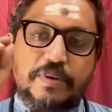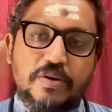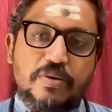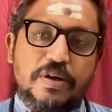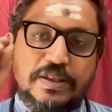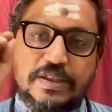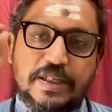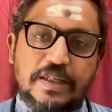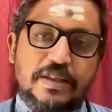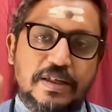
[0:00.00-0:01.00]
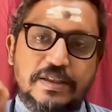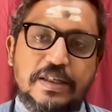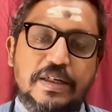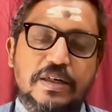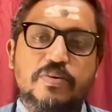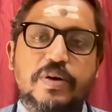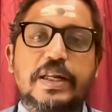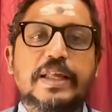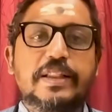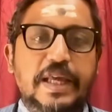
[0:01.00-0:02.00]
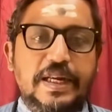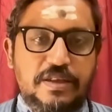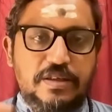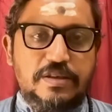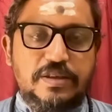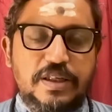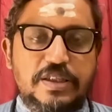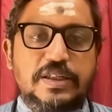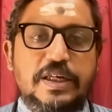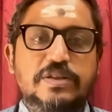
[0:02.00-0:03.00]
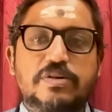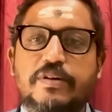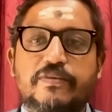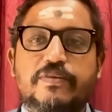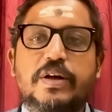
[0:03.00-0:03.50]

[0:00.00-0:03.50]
prayogas and sadhanas that are required, and that diksha is not a